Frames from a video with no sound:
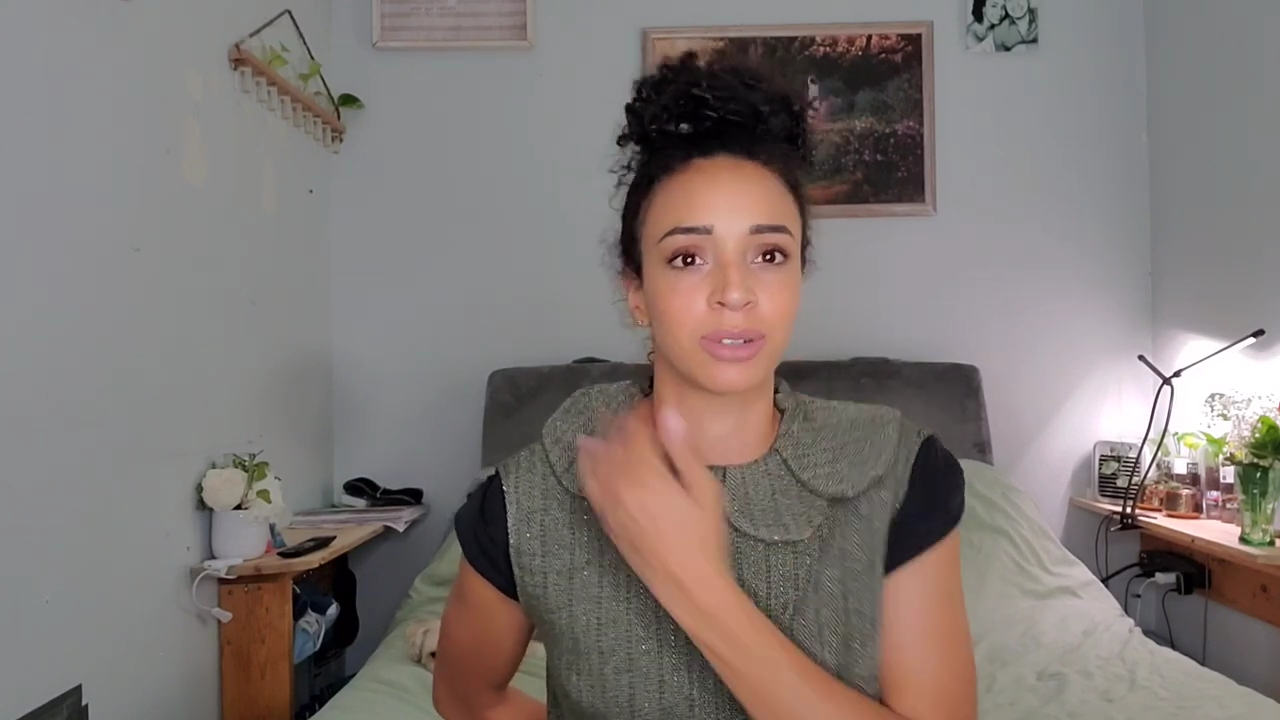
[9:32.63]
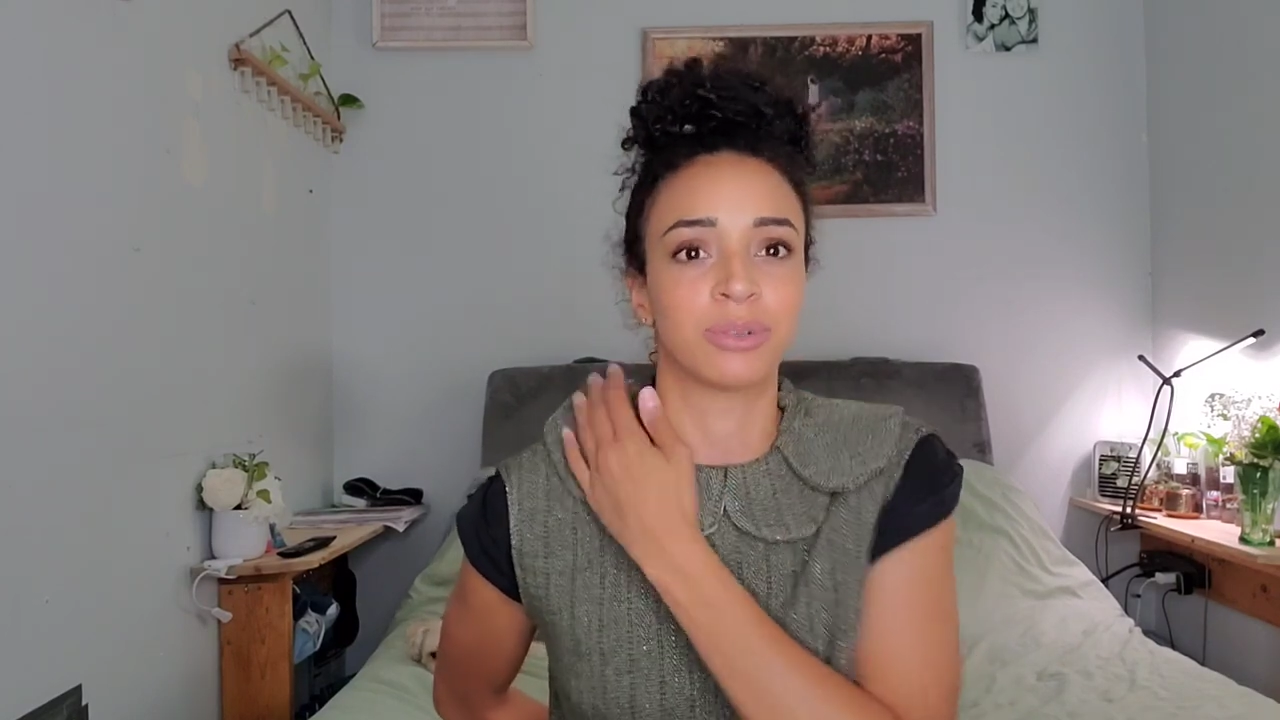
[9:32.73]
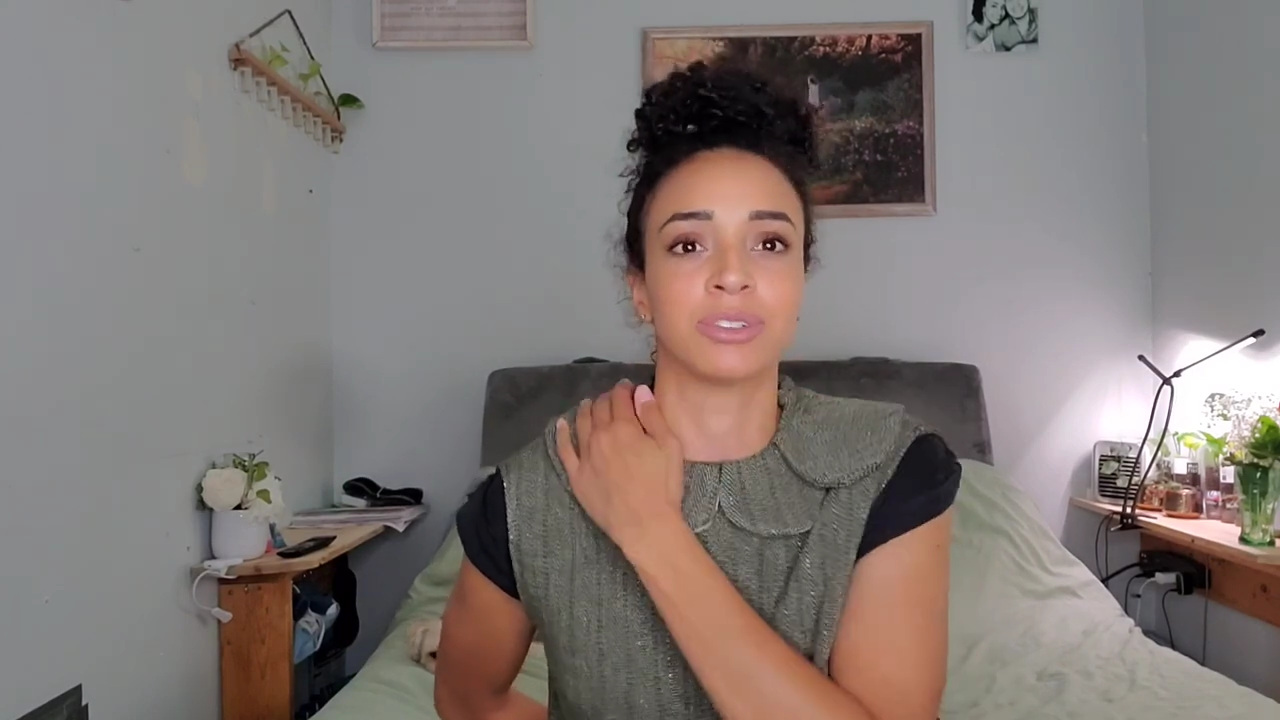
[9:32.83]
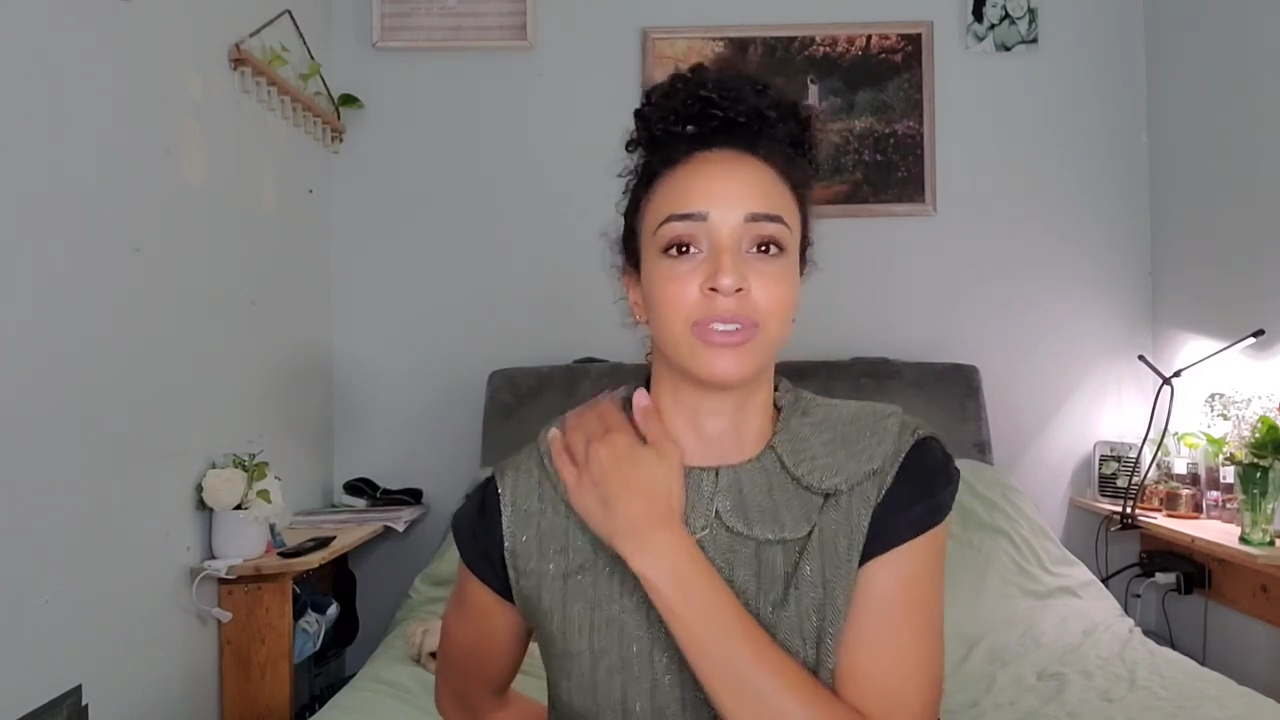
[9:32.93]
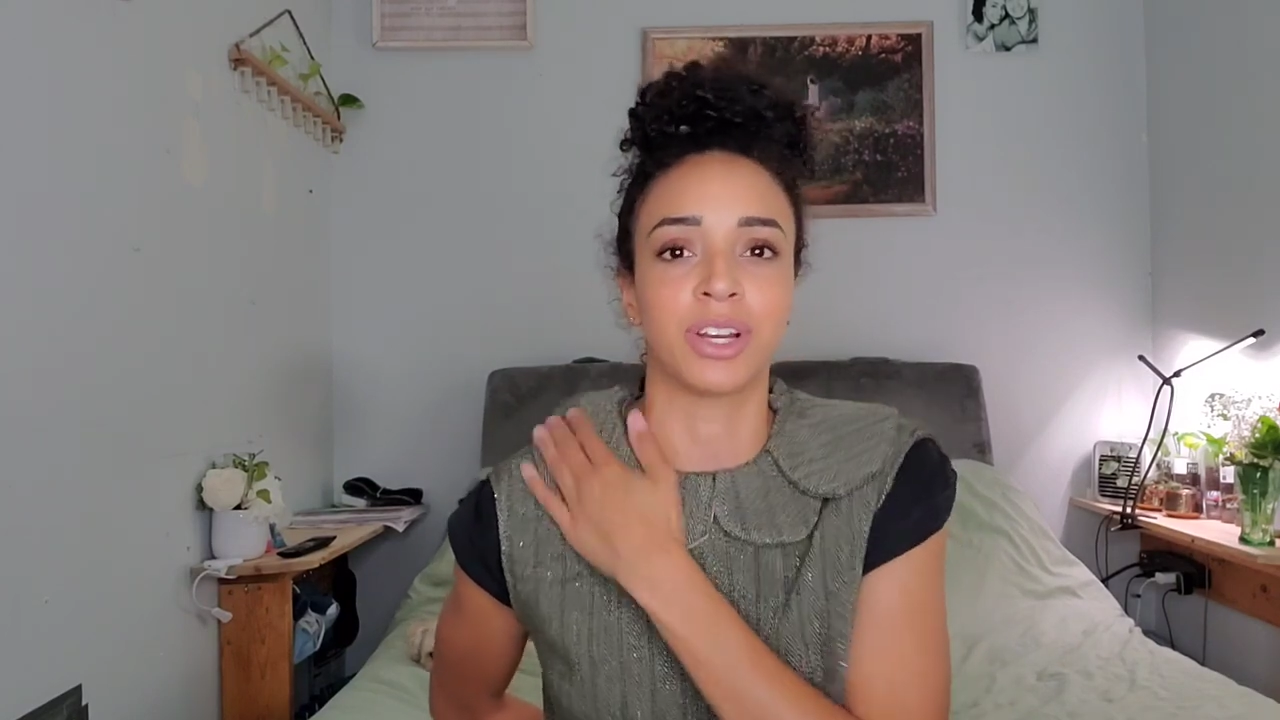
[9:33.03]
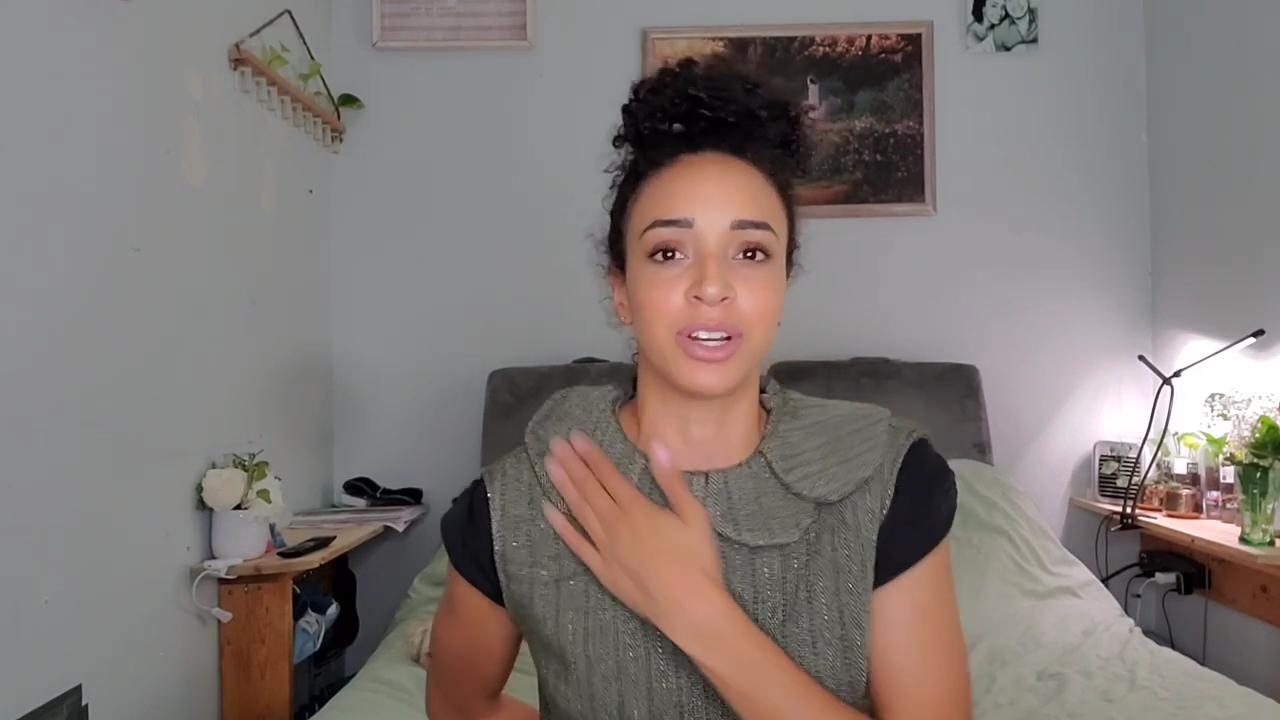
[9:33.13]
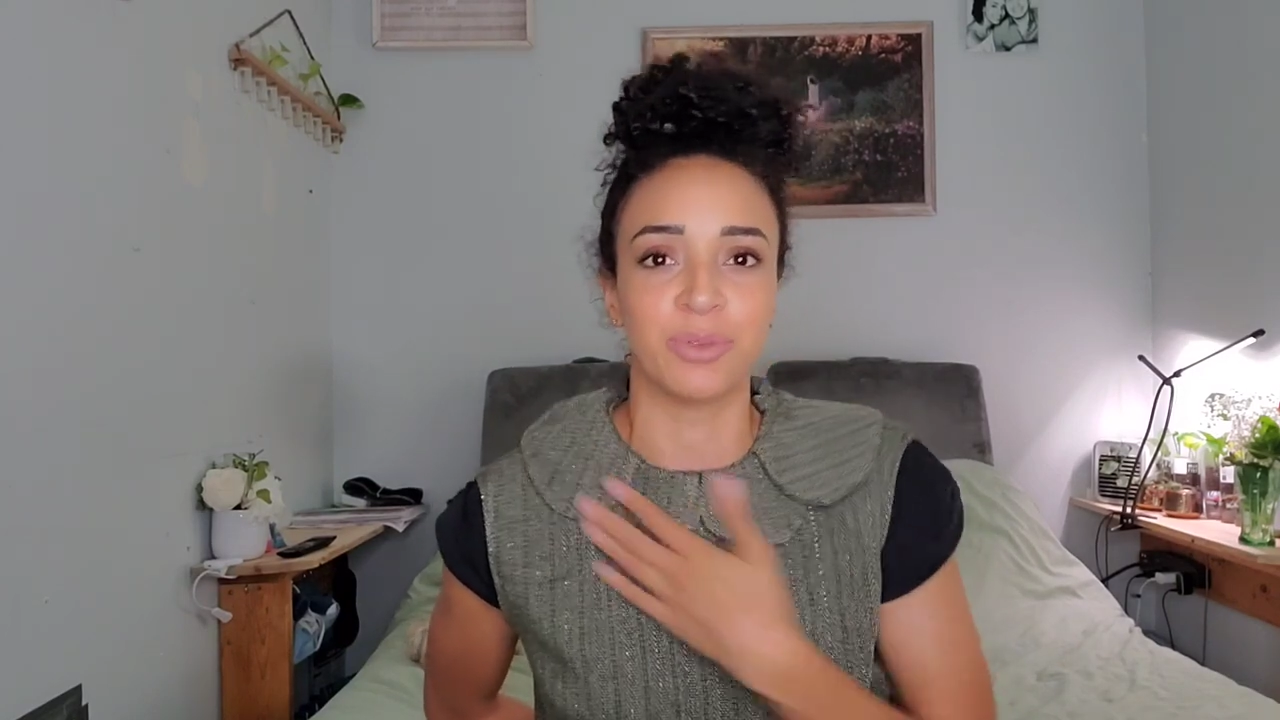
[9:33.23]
was very